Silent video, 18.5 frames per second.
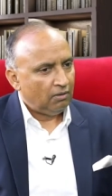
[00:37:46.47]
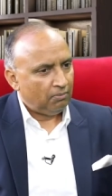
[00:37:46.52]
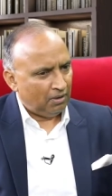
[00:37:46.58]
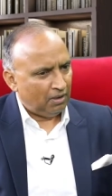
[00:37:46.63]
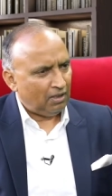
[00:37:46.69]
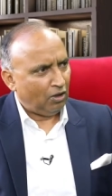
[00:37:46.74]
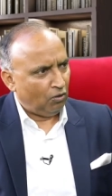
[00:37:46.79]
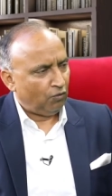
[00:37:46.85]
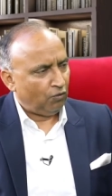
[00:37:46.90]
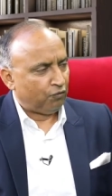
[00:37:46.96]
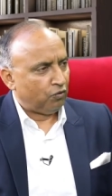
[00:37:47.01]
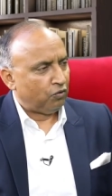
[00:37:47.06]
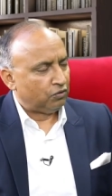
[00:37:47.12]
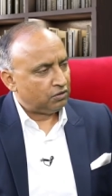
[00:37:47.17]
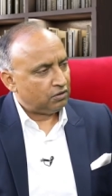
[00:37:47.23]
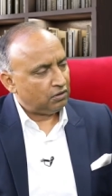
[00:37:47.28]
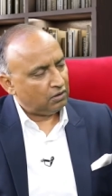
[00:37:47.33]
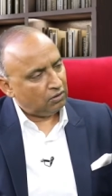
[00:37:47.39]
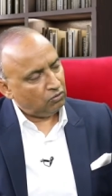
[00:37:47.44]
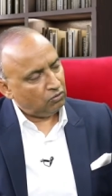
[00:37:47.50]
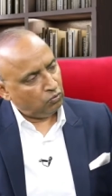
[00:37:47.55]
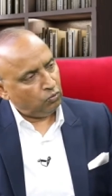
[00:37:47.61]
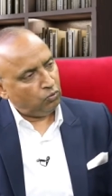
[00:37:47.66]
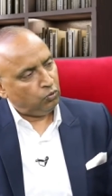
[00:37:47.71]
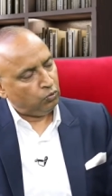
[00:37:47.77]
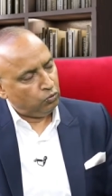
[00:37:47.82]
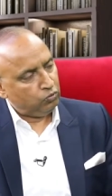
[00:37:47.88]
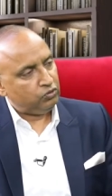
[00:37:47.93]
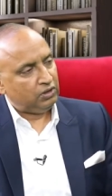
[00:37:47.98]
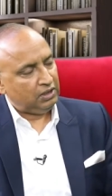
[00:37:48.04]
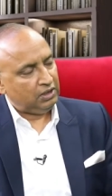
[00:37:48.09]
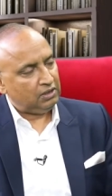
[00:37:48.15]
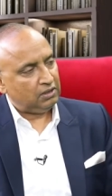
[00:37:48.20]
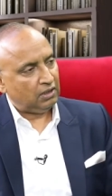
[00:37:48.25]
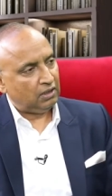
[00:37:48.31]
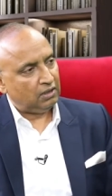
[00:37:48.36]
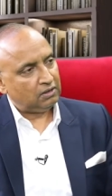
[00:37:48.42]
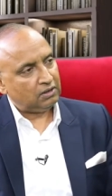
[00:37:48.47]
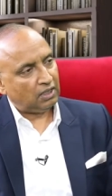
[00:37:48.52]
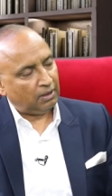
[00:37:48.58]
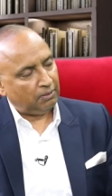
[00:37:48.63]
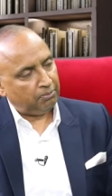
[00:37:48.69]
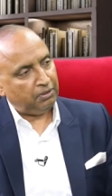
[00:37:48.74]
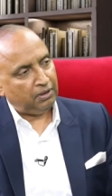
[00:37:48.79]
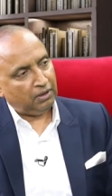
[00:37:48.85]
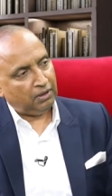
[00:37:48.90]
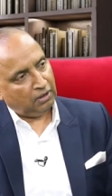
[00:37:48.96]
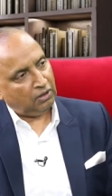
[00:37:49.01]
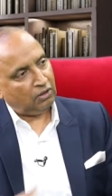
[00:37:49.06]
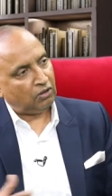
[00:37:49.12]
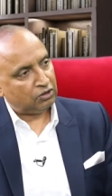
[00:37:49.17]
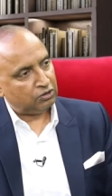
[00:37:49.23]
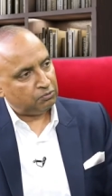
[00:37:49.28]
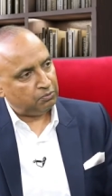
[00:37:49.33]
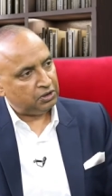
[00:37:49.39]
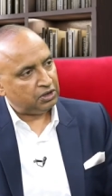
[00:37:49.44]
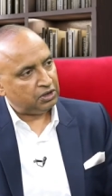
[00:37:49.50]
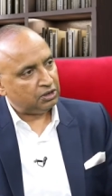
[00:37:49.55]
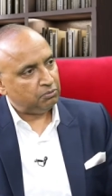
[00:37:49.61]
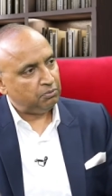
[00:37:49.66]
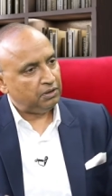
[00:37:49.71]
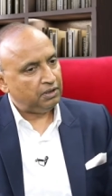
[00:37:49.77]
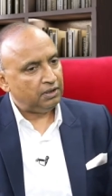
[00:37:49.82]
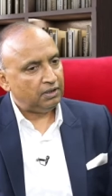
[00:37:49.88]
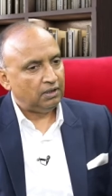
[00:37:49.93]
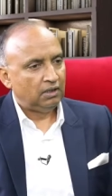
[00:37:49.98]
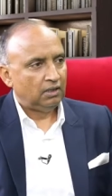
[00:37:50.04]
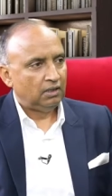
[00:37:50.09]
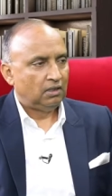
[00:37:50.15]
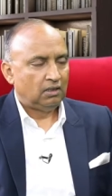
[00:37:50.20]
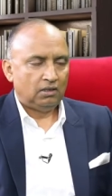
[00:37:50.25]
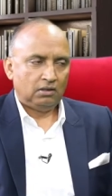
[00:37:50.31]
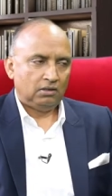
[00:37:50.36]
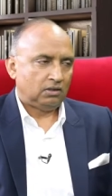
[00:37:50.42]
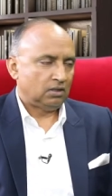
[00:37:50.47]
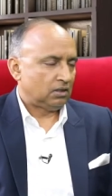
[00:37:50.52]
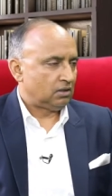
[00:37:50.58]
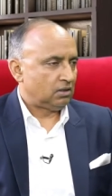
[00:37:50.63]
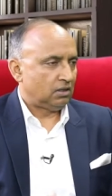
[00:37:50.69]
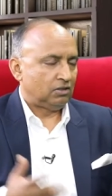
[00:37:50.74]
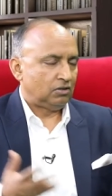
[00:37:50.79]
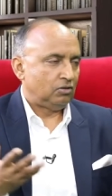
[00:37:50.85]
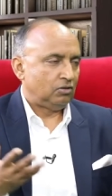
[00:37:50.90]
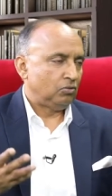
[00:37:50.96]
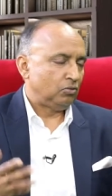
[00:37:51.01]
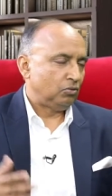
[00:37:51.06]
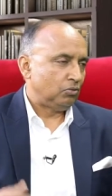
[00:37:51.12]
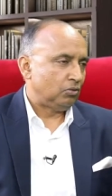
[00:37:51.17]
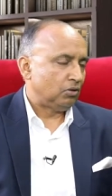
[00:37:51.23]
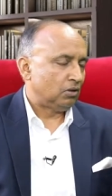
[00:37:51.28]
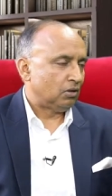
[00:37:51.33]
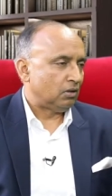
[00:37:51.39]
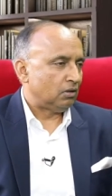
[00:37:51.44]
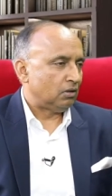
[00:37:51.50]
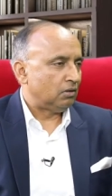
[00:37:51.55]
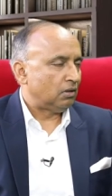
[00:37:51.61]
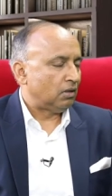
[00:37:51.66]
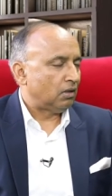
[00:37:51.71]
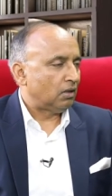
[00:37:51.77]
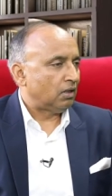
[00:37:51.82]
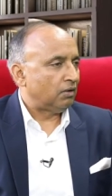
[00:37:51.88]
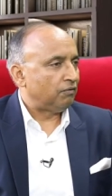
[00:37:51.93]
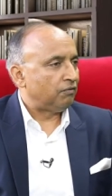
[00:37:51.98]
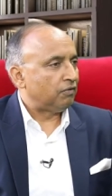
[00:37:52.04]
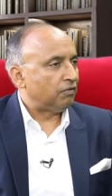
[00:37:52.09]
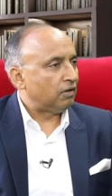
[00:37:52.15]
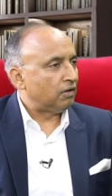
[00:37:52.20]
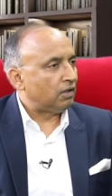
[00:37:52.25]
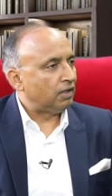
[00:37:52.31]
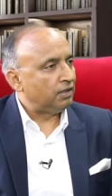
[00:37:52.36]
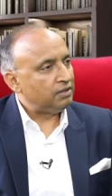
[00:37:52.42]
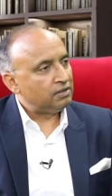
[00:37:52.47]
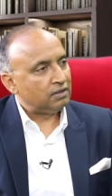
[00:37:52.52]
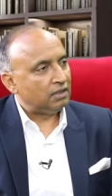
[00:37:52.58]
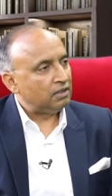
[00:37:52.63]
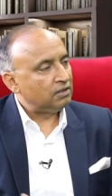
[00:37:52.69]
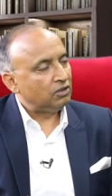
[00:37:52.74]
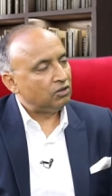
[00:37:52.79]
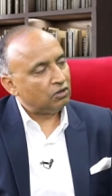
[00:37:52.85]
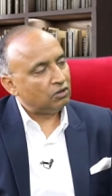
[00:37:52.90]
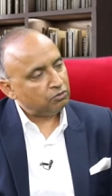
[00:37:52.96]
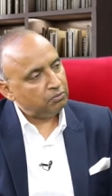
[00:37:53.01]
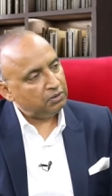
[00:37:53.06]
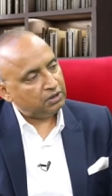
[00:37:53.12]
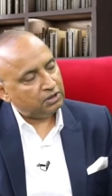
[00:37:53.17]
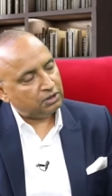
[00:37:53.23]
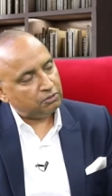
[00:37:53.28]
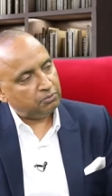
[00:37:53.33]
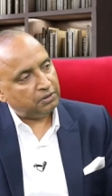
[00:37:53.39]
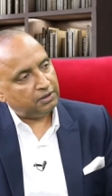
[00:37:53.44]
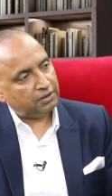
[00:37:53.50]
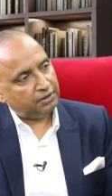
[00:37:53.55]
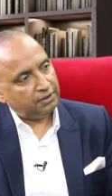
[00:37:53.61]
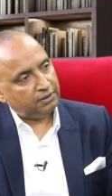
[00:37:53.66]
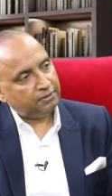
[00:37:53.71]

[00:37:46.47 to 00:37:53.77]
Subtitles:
Now, of course, you do see sales happening in auspicious period, just as you have high sales in auspicious period.